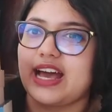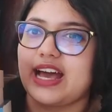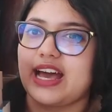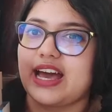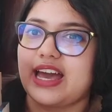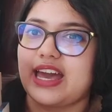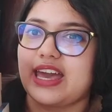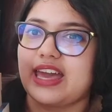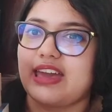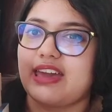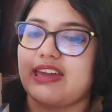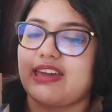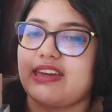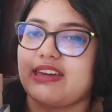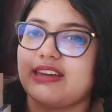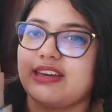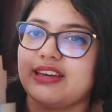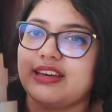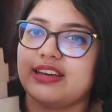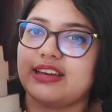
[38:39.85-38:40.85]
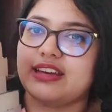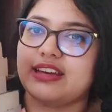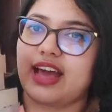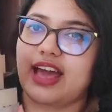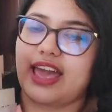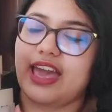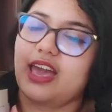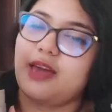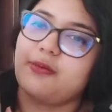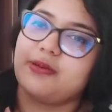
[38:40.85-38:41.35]
I
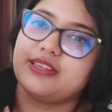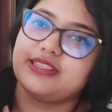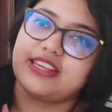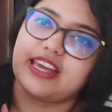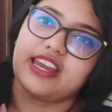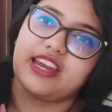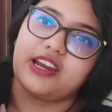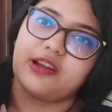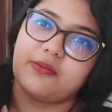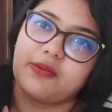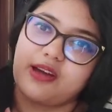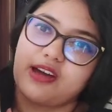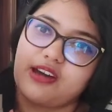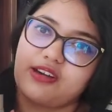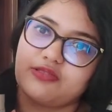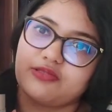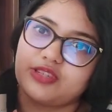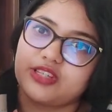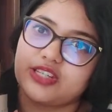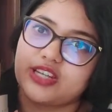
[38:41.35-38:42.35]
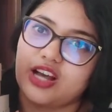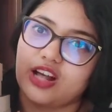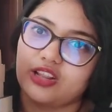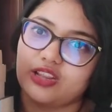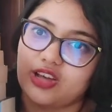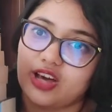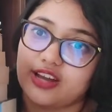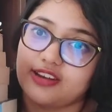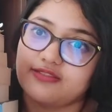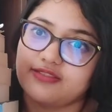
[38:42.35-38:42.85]
am excited about a
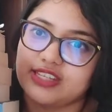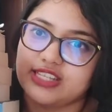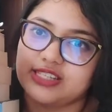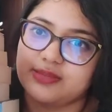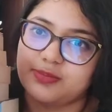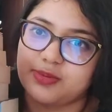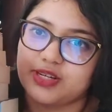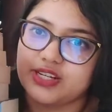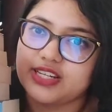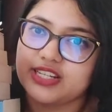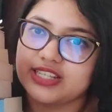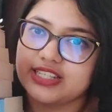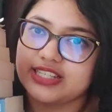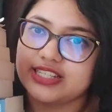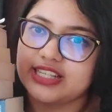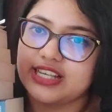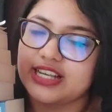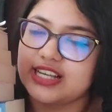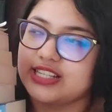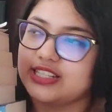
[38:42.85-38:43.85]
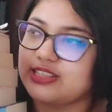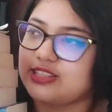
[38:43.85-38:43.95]
lot of these books.